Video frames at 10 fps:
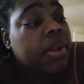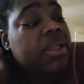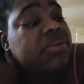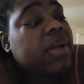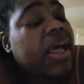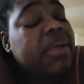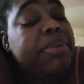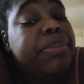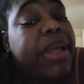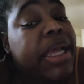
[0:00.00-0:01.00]
That's why he
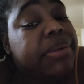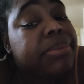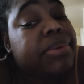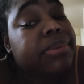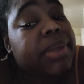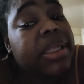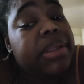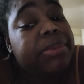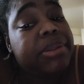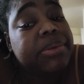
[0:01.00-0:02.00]
be pandering the way
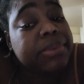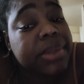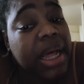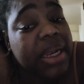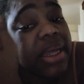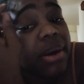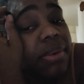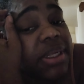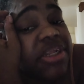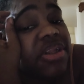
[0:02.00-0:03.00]
he be doing all that
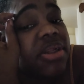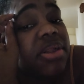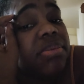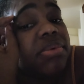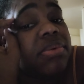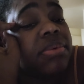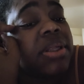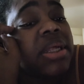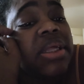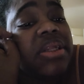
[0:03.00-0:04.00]
whole ass shit he was doing.
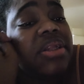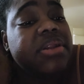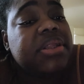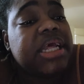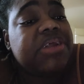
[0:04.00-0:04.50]
It's just